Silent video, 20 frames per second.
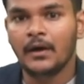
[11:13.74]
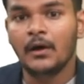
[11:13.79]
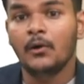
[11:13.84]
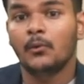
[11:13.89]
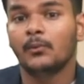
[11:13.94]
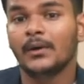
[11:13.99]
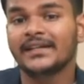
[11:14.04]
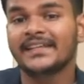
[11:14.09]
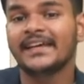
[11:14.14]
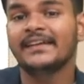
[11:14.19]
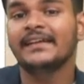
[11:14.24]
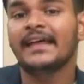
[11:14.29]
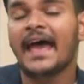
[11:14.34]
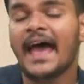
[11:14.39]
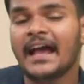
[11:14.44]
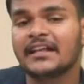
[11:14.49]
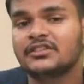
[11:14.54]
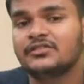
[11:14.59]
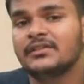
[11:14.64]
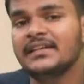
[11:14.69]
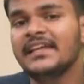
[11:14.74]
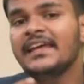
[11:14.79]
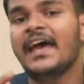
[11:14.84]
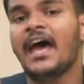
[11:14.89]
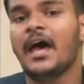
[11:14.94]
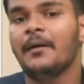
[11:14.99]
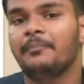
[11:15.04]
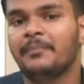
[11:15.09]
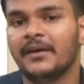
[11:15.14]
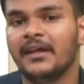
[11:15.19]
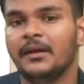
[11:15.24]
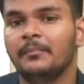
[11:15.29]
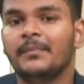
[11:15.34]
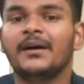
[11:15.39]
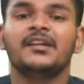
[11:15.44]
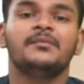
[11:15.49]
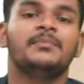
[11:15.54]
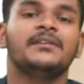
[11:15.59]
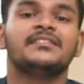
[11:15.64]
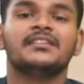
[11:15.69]
What can actually happen
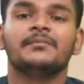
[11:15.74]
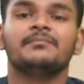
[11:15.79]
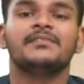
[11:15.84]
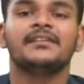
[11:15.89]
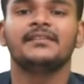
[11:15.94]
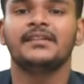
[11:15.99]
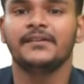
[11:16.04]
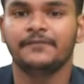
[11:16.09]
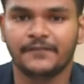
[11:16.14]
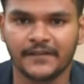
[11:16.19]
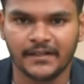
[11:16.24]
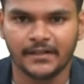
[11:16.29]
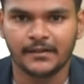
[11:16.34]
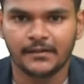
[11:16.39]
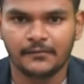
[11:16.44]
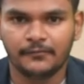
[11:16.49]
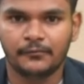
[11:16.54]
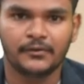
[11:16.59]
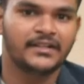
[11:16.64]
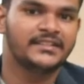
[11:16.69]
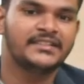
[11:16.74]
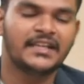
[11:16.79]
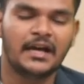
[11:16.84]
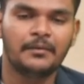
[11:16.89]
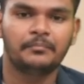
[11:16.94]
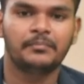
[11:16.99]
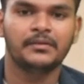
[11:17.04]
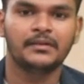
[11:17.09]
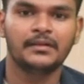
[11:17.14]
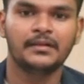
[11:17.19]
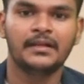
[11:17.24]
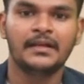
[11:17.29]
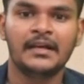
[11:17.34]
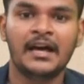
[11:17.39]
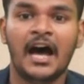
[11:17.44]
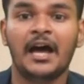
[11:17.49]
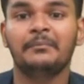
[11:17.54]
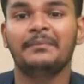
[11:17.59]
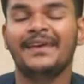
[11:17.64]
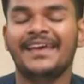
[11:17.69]
might be something different. For example,
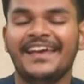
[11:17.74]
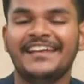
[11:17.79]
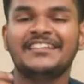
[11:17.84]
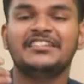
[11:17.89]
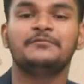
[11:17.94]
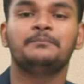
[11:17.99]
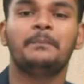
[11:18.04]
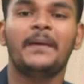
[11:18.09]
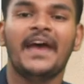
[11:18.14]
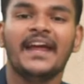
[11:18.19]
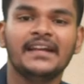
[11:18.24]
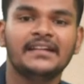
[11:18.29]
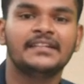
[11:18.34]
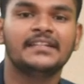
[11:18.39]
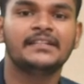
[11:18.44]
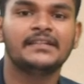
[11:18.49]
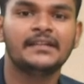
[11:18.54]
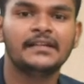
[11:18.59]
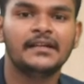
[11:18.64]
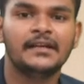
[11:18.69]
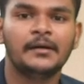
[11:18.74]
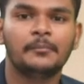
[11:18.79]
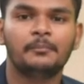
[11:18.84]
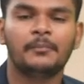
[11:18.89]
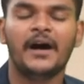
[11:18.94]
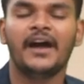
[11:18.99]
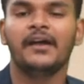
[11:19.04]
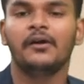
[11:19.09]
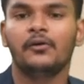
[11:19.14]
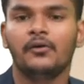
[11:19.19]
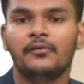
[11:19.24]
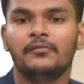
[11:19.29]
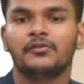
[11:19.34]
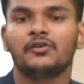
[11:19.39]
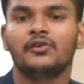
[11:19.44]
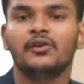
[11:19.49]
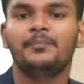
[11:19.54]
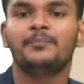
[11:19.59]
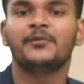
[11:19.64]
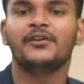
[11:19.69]
I may expect my
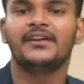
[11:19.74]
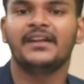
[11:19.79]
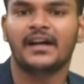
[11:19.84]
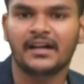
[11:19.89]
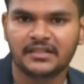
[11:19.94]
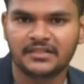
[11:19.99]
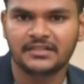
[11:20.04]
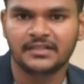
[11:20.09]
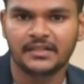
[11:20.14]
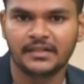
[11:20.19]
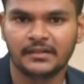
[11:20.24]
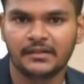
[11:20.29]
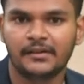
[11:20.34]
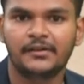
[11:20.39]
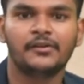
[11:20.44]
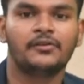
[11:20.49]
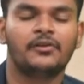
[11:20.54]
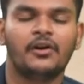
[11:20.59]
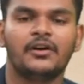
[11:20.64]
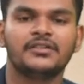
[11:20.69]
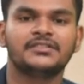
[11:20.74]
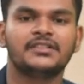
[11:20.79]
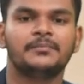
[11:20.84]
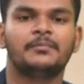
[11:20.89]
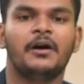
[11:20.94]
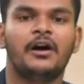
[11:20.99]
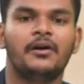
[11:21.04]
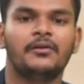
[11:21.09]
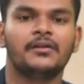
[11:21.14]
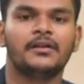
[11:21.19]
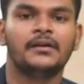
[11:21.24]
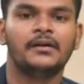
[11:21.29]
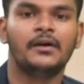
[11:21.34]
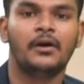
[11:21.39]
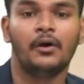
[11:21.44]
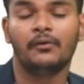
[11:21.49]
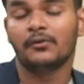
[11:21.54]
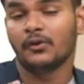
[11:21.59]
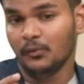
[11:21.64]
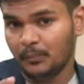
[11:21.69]
overall production
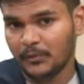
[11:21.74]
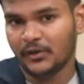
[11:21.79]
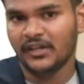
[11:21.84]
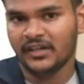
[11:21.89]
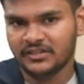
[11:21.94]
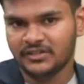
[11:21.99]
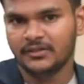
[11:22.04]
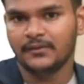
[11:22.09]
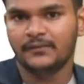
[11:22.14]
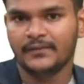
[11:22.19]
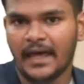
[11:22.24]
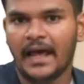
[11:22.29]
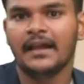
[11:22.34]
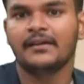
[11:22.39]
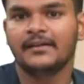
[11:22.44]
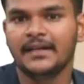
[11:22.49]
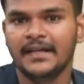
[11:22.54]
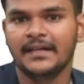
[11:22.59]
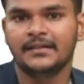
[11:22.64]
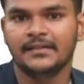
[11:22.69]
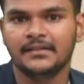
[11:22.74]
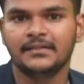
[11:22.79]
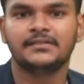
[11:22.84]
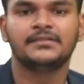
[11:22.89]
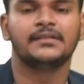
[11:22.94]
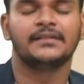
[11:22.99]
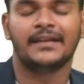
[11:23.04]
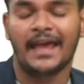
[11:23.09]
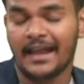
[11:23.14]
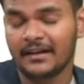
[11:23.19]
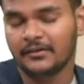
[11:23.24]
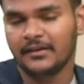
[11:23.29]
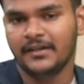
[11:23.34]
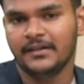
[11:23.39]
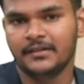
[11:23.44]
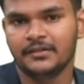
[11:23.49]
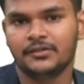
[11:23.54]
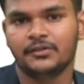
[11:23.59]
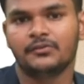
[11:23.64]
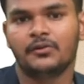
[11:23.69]
of calculators
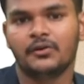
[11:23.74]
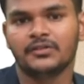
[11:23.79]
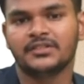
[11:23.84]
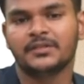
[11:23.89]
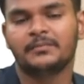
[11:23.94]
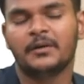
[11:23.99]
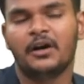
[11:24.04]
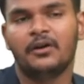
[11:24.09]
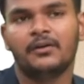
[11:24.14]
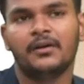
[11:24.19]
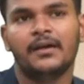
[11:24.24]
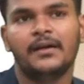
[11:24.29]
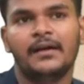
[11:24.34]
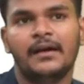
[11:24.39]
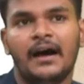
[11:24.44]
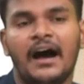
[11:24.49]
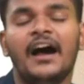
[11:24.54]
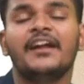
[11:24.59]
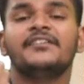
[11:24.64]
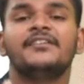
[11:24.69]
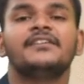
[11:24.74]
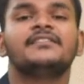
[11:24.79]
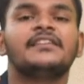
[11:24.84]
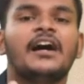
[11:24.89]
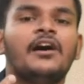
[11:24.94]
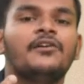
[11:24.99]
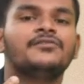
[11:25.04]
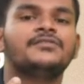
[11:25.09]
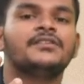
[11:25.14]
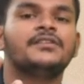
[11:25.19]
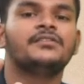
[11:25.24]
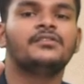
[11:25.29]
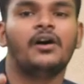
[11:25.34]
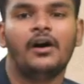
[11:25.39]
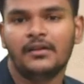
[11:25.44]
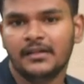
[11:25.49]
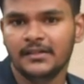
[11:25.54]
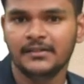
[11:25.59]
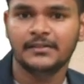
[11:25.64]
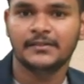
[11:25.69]
to cost about
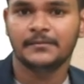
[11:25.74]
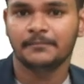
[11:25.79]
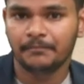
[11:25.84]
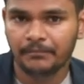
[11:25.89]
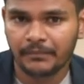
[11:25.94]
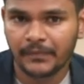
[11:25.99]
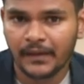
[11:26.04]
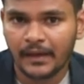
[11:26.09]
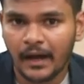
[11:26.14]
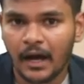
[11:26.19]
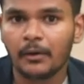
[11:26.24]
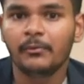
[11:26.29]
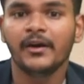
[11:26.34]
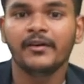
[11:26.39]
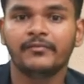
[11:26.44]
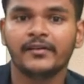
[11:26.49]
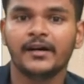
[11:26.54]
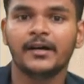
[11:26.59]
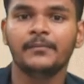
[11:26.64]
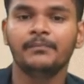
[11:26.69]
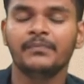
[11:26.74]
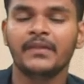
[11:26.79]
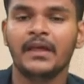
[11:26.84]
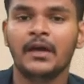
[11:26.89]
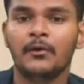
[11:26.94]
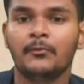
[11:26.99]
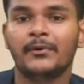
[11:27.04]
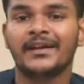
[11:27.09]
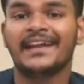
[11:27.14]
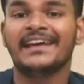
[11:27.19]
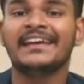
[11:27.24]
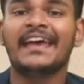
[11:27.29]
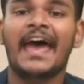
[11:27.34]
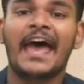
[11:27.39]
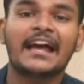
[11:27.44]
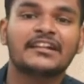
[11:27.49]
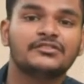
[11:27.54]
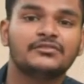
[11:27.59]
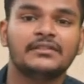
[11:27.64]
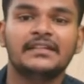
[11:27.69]
$100,000. However, when I
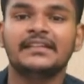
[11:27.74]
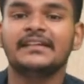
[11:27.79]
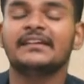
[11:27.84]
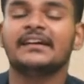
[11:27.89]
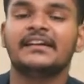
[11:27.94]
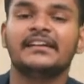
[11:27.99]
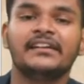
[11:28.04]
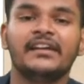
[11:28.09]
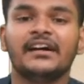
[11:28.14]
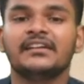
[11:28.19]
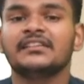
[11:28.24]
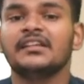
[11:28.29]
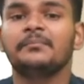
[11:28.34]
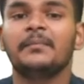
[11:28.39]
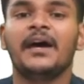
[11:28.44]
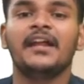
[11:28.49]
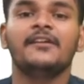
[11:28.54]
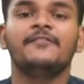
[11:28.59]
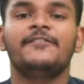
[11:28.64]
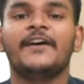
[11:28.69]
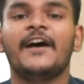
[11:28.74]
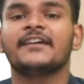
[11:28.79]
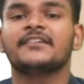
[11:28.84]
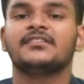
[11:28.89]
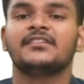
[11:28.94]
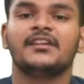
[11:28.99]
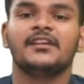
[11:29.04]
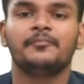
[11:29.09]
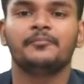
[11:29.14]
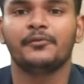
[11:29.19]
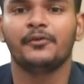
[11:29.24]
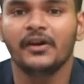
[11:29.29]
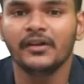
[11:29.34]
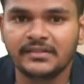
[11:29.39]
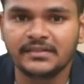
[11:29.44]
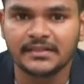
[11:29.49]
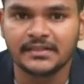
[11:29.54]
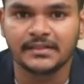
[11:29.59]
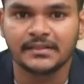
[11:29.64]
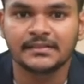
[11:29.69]
actually conduct the manufacturing
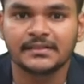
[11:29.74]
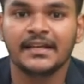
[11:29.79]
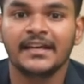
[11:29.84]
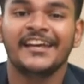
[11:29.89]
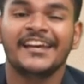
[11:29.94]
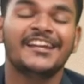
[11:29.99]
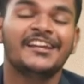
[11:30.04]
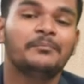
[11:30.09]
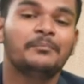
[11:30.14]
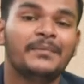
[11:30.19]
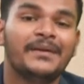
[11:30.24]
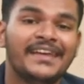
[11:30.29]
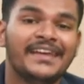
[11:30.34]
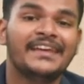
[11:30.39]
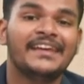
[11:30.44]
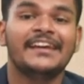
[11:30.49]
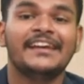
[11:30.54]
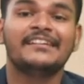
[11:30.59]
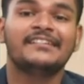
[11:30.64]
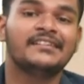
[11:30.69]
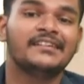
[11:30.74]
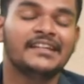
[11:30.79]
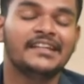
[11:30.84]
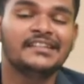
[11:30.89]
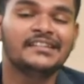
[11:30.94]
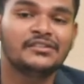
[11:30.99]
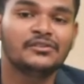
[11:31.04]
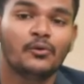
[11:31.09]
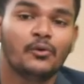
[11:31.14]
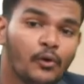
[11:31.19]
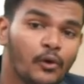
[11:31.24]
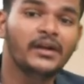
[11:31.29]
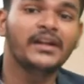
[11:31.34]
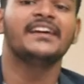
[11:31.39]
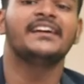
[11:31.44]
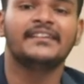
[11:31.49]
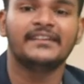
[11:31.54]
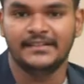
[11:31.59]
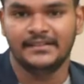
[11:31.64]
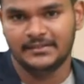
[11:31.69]
process, it may increase or
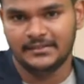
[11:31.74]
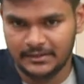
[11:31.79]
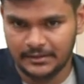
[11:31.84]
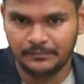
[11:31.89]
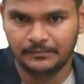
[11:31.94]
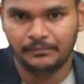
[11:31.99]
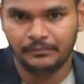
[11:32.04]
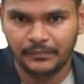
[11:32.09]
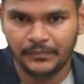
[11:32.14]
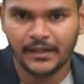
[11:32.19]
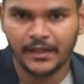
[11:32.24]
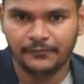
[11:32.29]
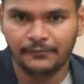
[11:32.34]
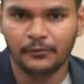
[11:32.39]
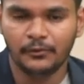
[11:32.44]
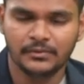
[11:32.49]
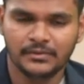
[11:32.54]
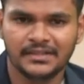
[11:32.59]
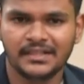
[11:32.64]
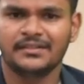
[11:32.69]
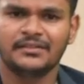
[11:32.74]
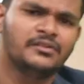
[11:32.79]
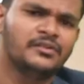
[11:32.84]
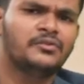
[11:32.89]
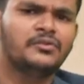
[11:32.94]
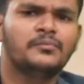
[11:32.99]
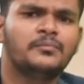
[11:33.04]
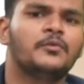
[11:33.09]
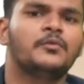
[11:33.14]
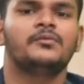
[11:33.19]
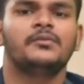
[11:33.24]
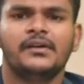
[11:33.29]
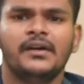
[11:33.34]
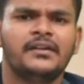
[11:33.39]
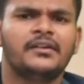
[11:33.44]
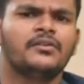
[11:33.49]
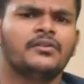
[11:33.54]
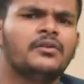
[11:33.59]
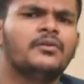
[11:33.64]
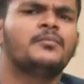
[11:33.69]
decrease. Okay, folks, it could go
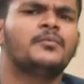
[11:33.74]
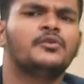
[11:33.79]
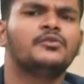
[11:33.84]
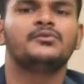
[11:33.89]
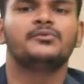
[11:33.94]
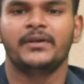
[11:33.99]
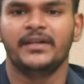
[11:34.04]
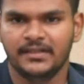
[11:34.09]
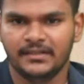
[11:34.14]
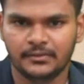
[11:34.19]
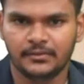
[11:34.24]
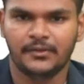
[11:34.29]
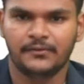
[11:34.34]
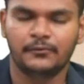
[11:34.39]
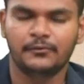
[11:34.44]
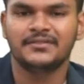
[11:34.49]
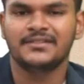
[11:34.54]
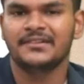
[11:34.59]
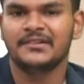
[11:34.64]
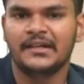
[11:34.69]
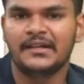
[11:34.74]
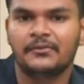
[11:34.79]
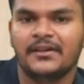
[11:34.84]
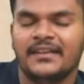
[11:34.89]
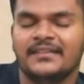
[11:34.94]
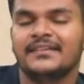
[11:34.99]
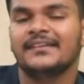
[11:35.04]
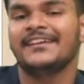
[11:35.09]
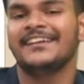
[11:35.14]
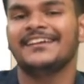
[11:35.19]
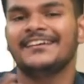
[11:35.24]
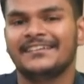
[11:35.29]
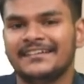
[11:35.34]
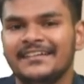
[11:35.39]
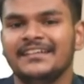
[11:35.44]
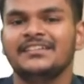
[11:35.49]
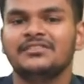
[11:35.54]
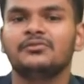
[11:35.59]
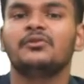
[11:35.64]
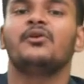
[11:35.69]
both ways. Okay, folks, it could either
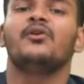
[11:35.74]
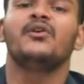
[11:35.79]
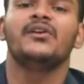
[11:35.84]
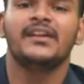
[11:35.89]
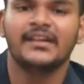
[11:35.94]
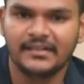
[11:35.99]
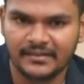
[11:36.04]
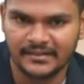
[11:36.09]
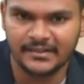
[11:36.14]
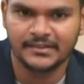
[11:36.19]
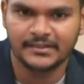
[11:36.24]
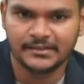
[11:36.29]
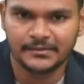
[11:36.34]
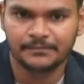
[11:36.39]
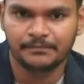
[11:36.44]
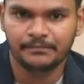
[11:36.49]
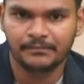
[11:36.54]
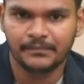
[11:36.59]
increase or decrease.